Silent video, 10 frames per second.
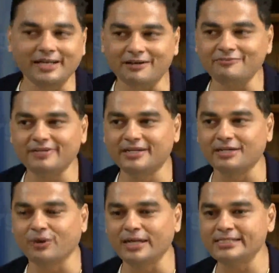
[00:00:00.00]
tough. It
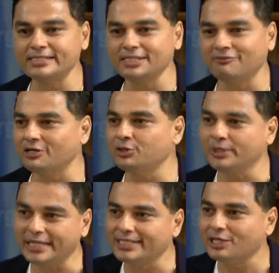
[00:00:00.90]
requires someone to
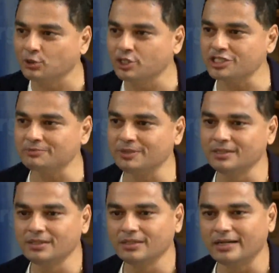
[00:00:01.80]
take that ownership.
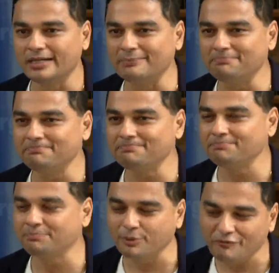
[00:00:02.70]

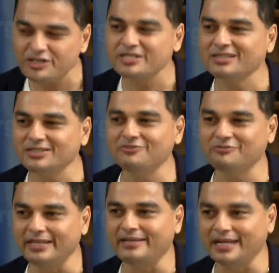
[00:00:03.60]
Professionals
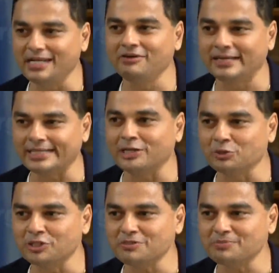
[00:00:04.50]
very rarely will take that
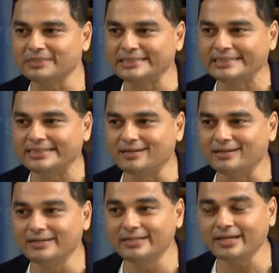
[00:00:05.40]
ownership.
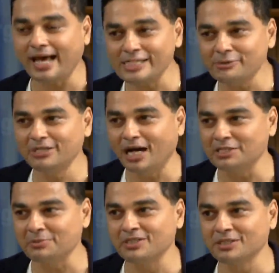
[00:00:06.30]
It has to be the
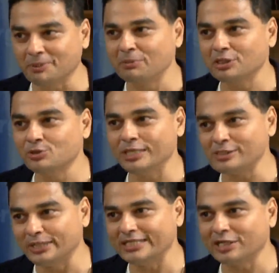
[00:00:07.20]
entrepreneur, the promoter who has
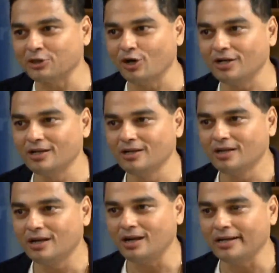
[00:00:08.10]
to take that call.
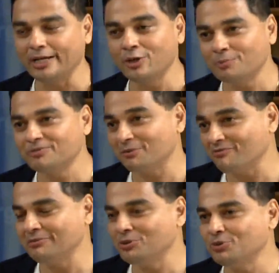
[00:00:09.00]
And I hope some
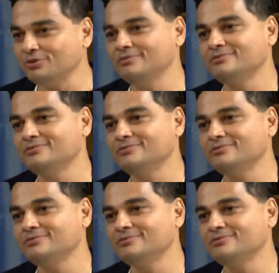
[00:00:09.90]
of them do.